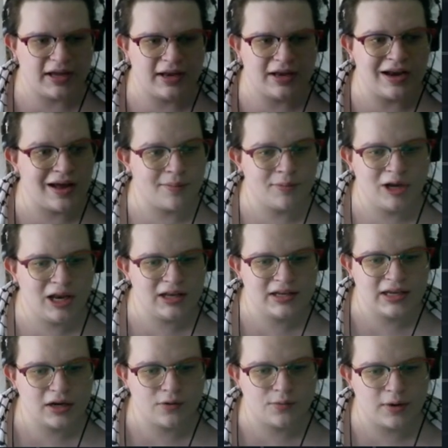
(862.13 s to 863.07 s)
And I'm going to
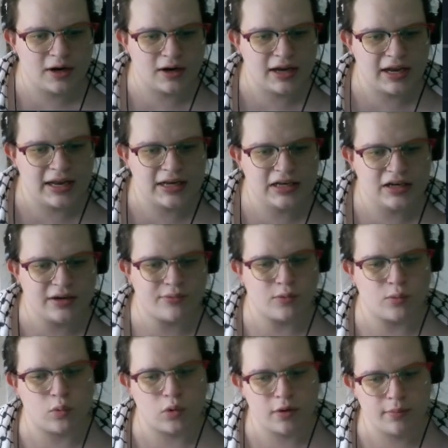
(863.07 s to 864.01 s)
take a rare candy for
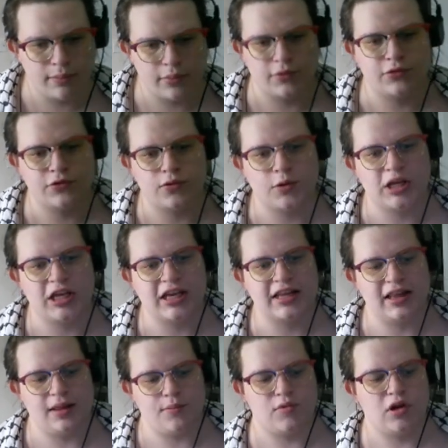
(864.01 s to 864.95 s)
Wurmple so we can get
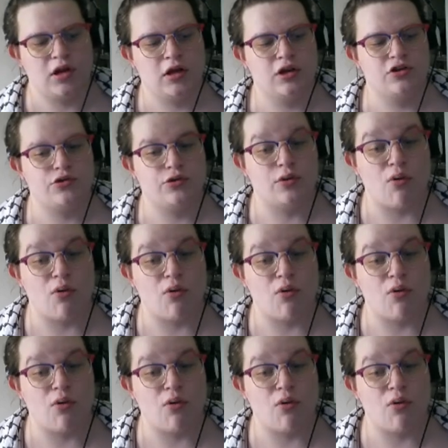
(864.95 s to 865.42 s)
them to